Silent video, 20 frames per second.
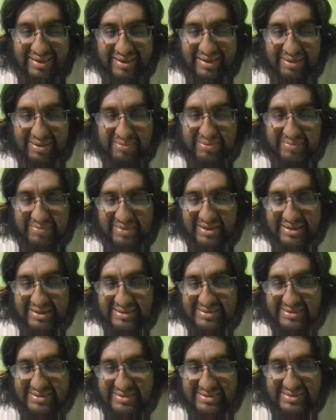above
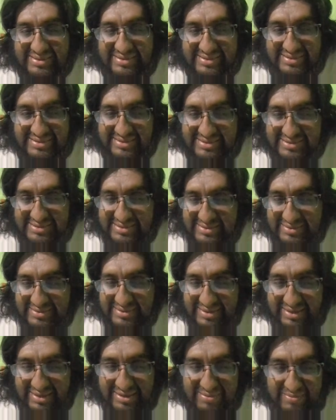X.
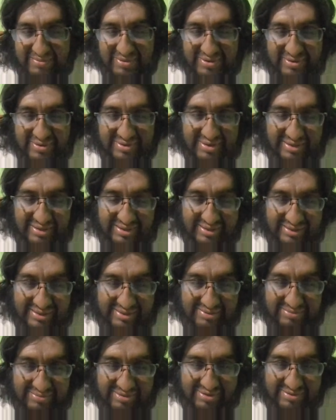Okay, more
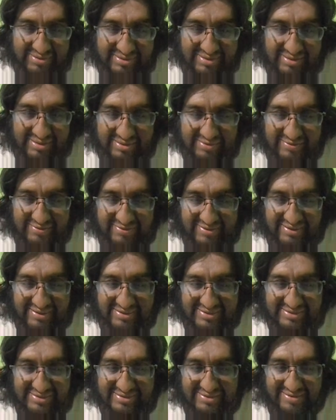of
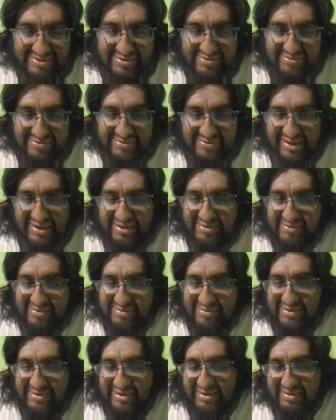this stuff. I don't
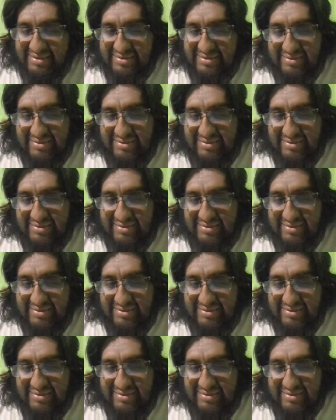see.